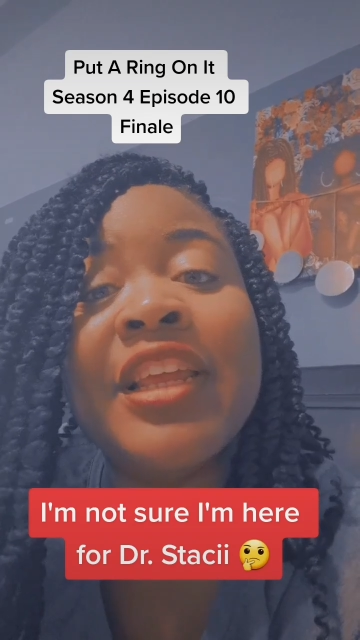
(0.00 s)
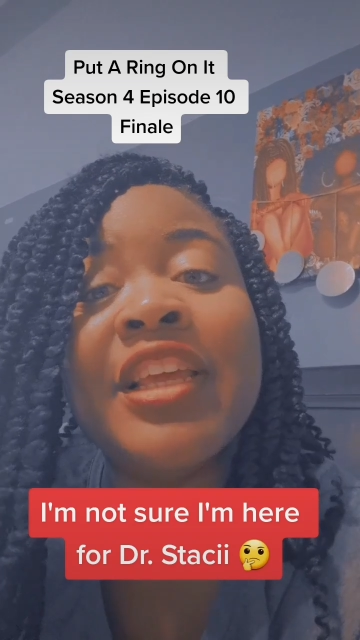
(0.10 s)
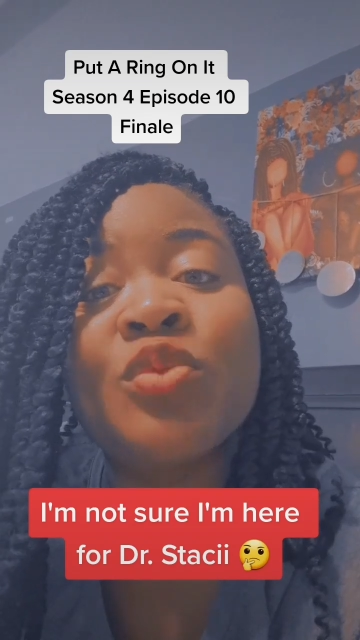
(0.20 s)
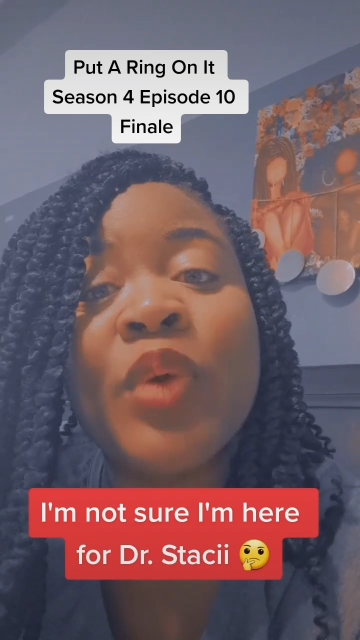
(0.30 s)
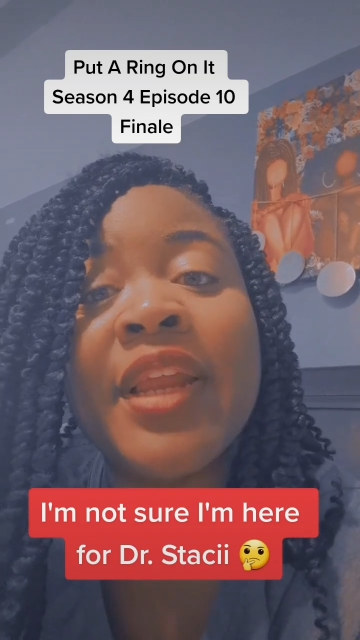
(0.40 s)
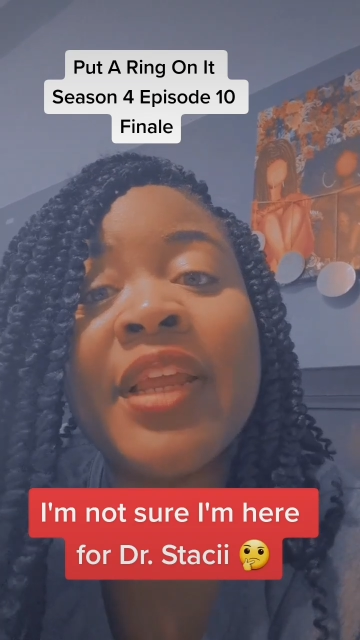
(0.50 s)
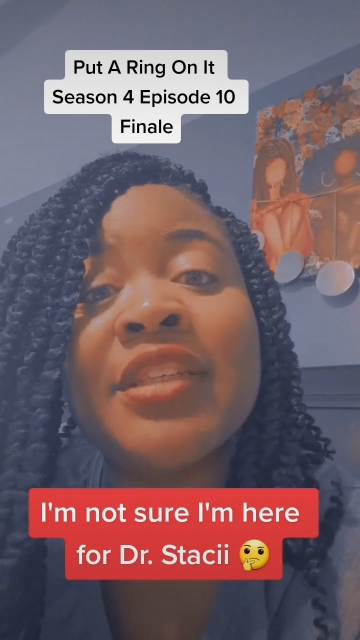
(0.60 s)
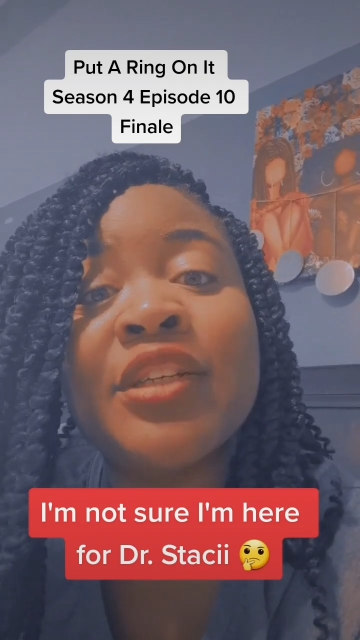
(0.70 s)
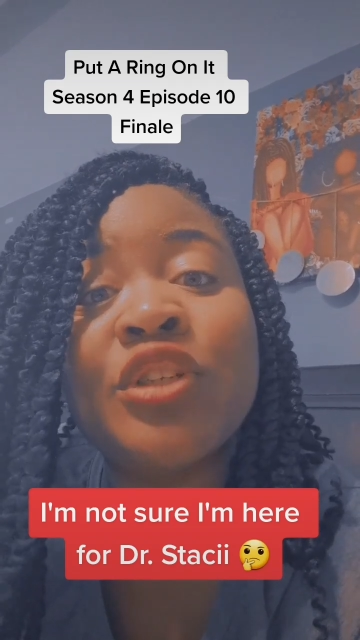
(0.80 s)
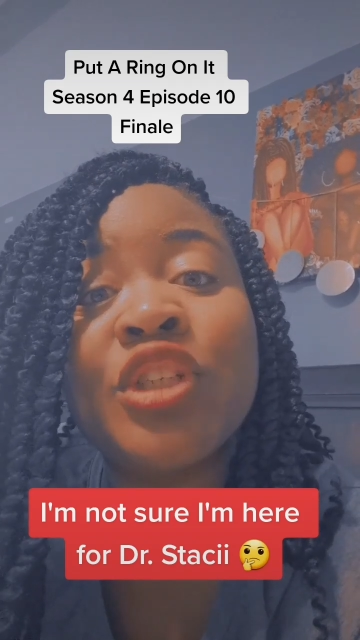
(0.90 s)
and he's ready,
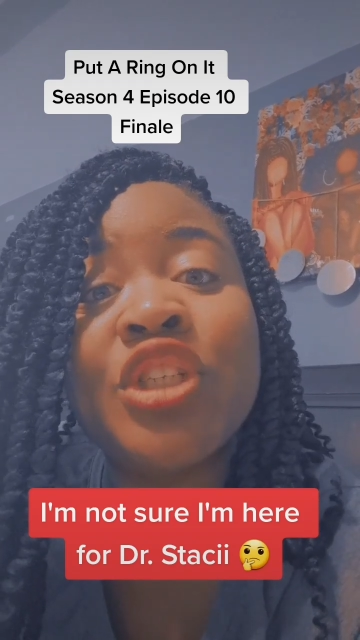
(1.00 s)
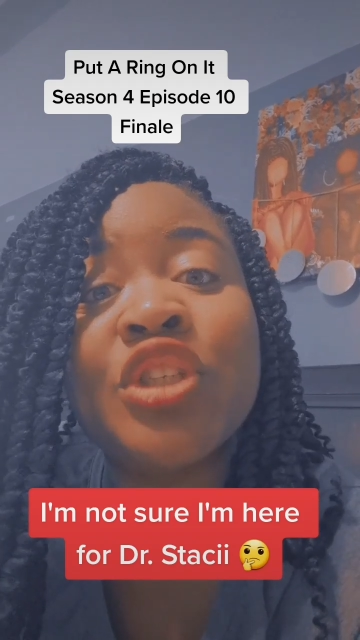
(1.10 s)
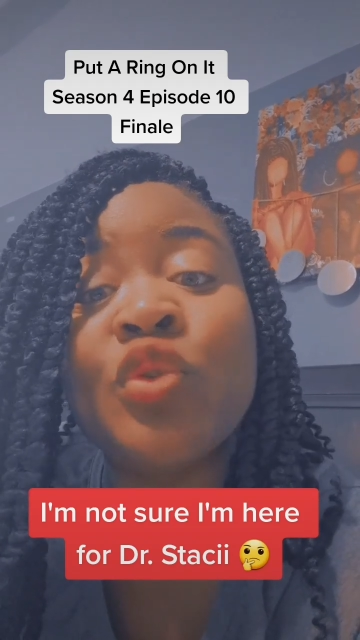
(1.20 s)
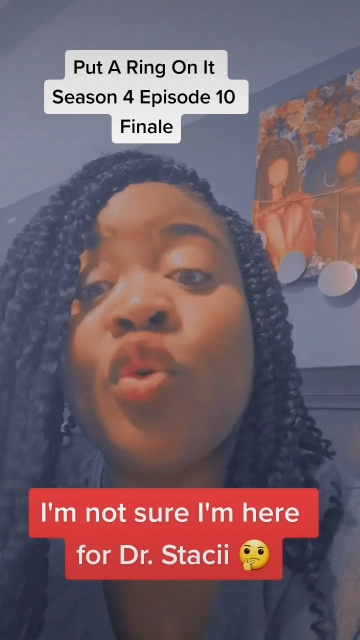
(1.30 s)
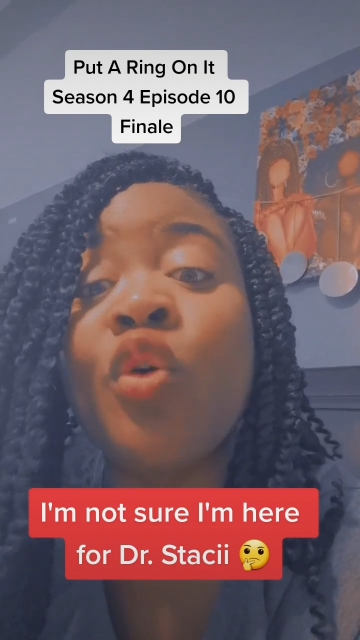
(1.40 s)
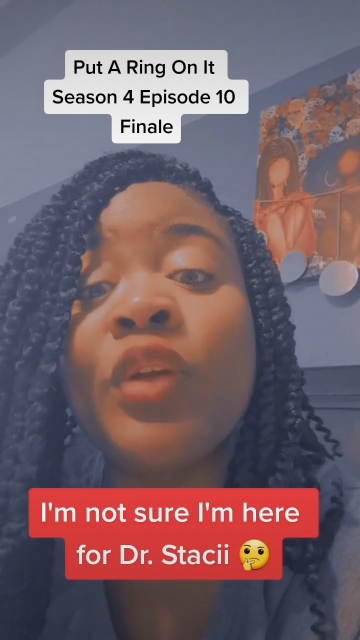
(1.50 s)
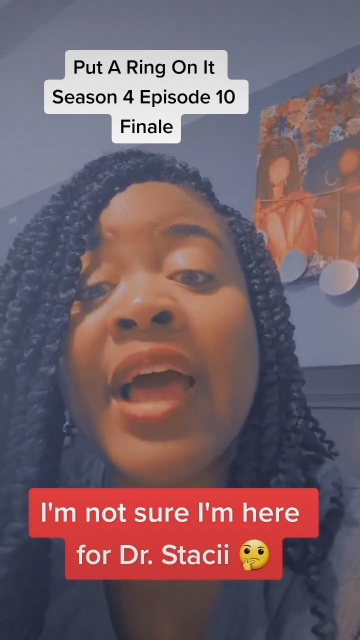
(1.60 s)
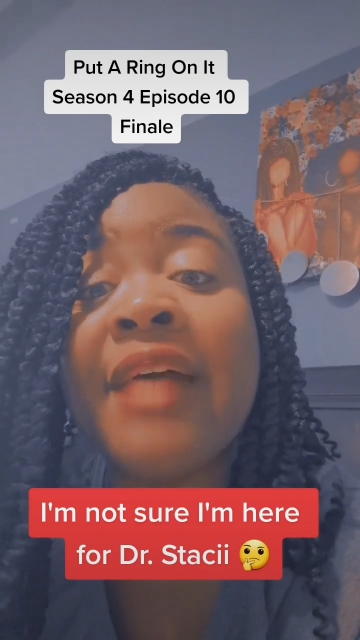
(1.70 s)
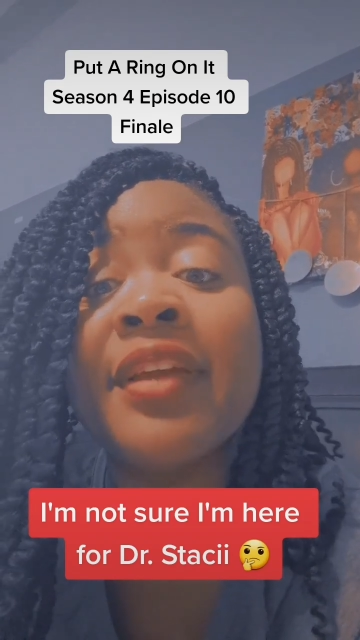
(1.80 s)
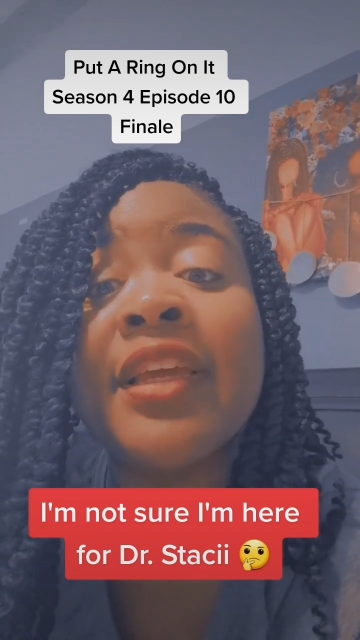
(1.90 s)
until she's too old to
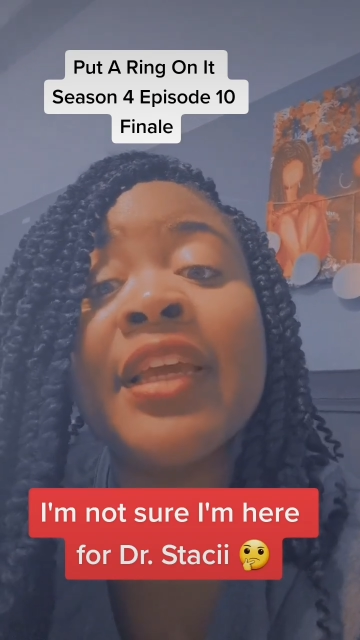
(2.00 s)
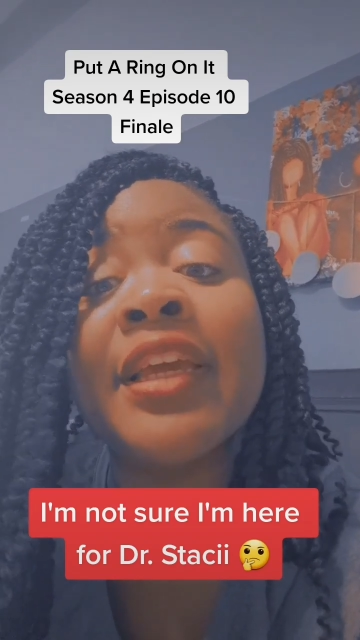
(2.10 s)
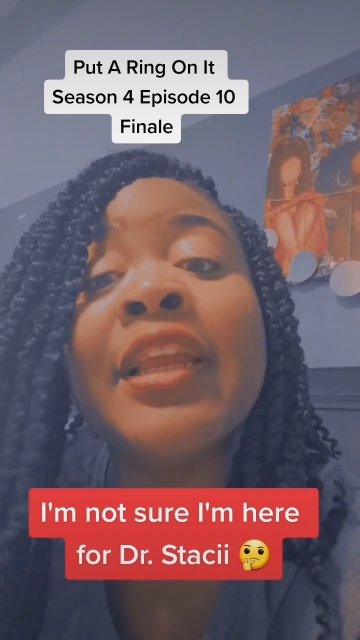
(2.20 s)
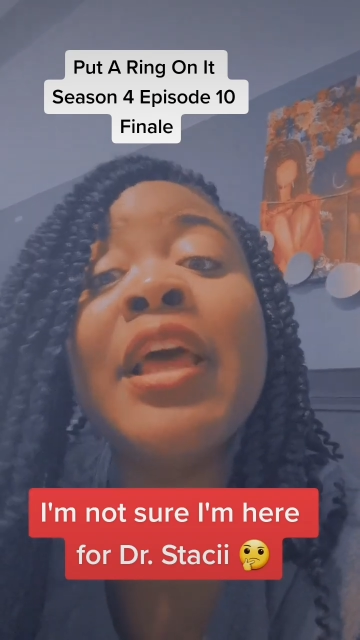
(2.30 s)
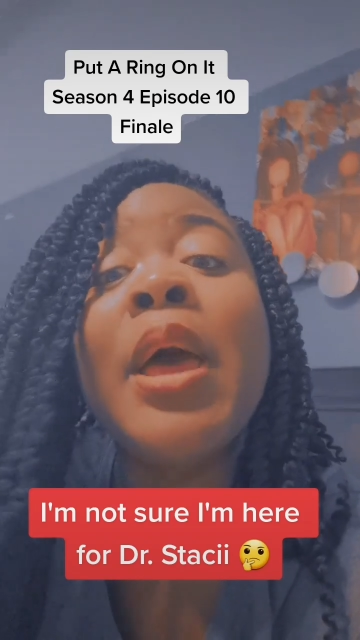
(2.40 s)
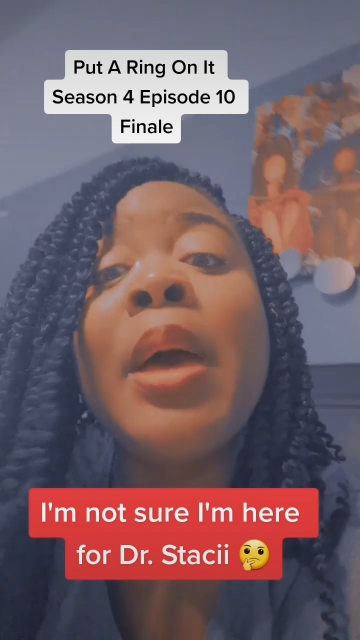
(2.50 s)
have a kid.